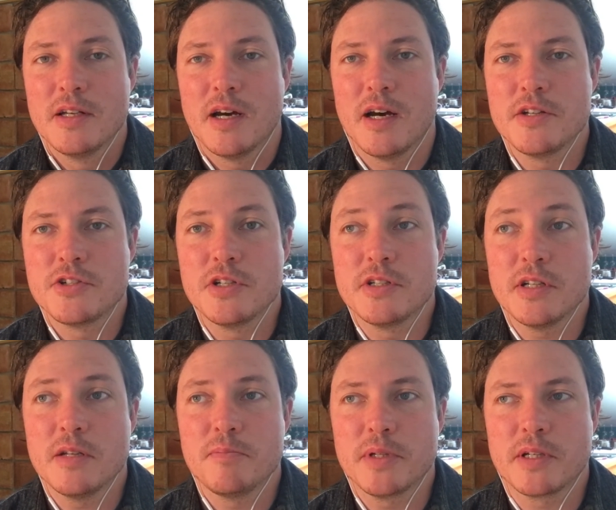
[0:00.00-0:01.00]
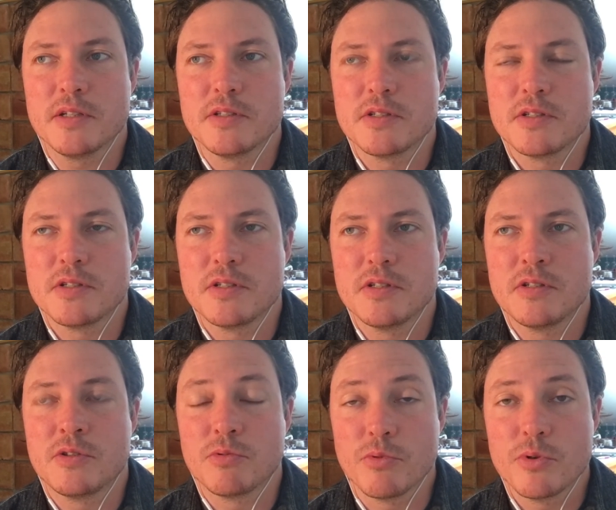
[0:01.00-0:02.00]
And she did it because
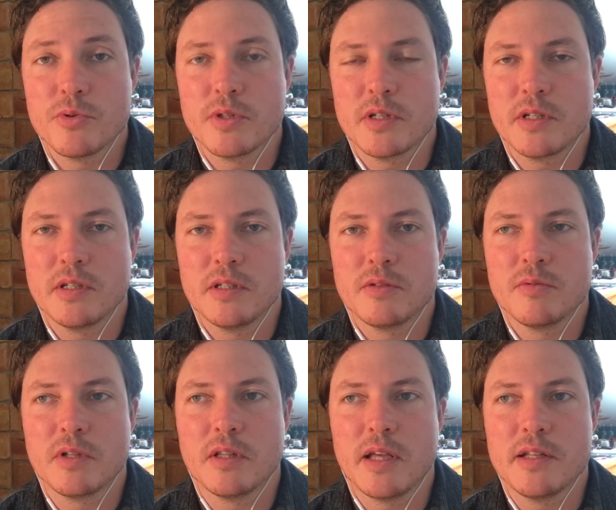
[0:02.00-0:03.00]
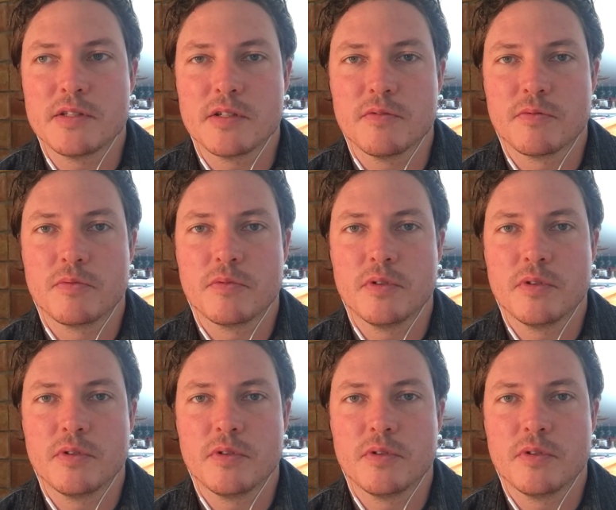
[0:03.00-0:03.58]
through the lens of